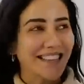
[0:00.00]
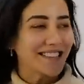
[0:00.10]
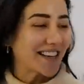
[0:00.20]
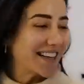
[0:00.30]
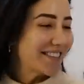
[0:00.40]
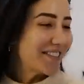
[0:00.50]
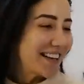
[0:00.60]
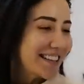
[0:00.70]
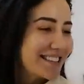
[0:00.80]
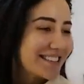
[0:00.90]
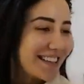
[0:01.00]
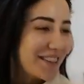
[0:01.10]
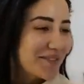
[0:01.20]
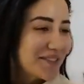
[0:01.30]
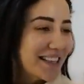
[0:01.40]
gonna try and find
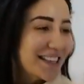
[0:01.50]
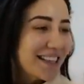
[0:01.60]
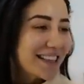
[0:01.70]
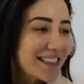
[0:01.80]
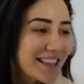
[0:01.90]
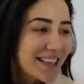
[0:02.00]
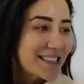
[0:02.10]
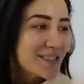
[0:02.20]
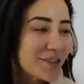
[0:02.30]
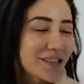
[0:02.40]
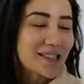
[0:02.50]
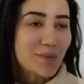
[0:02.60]
some things for this